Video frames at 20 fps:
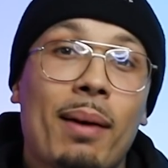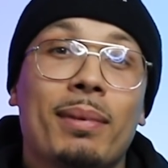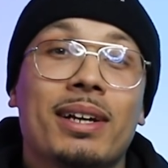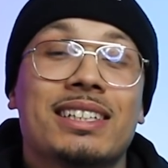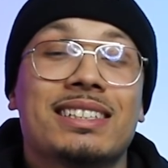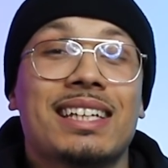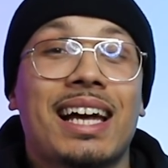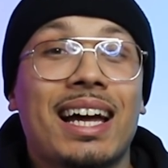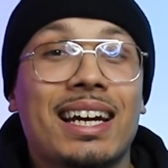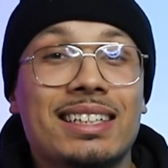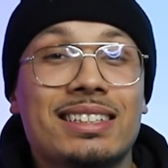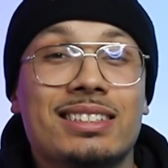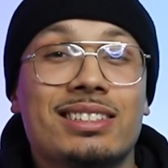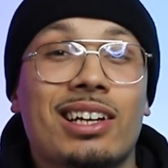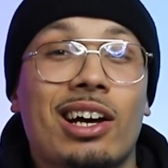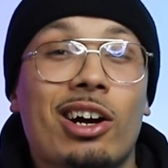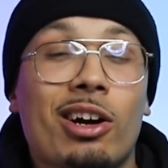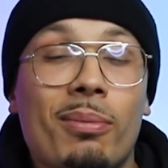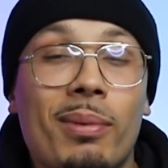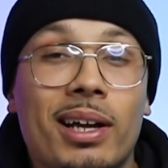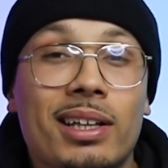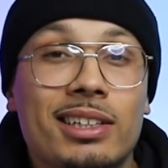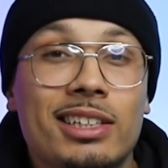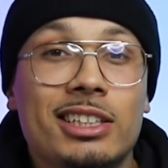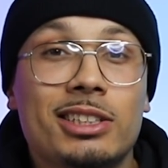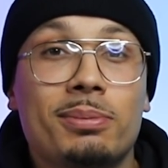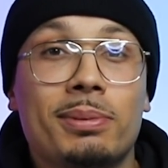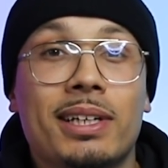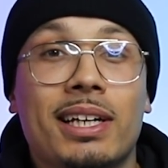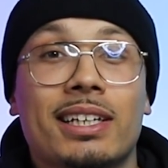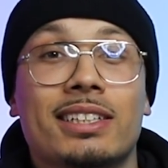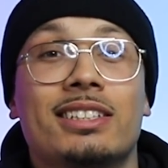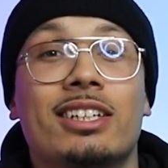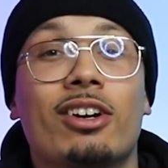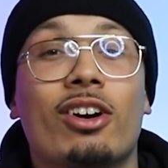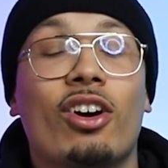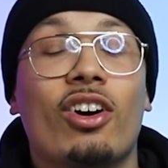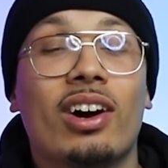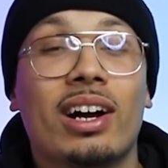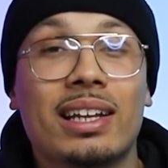I'm excited to talk about these because
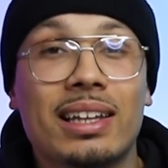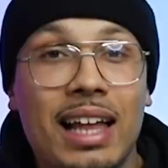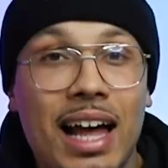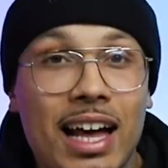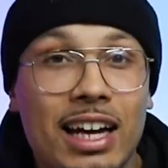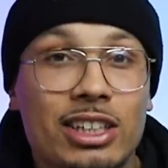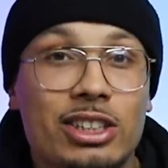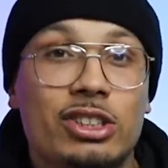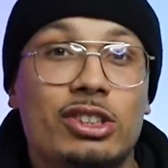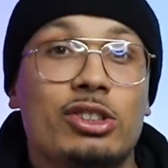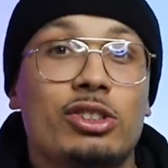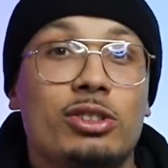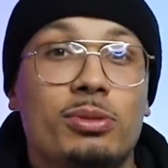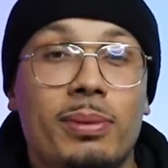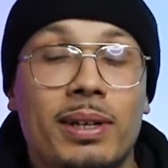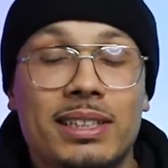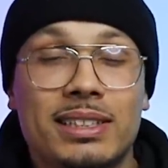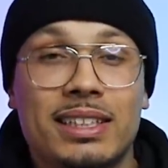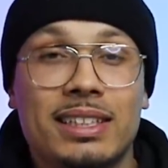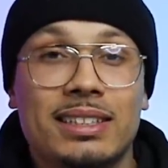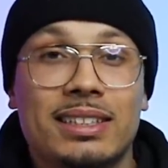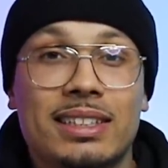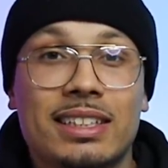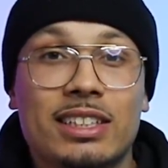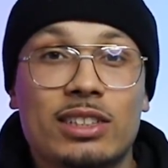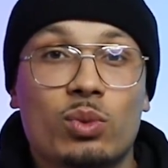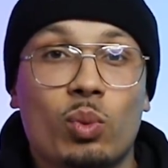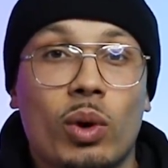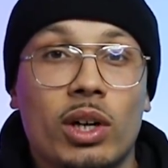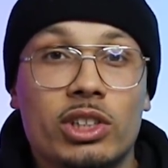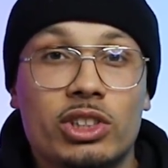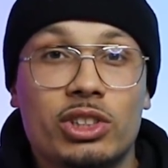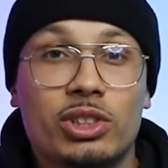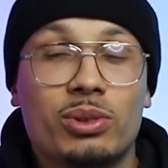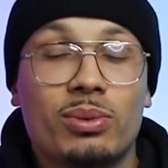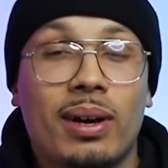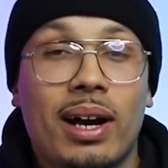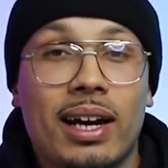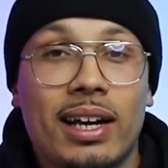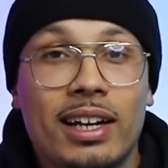there are a lot of shoes mixed into this one
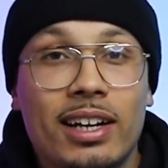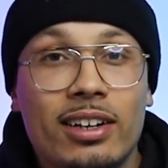shoe right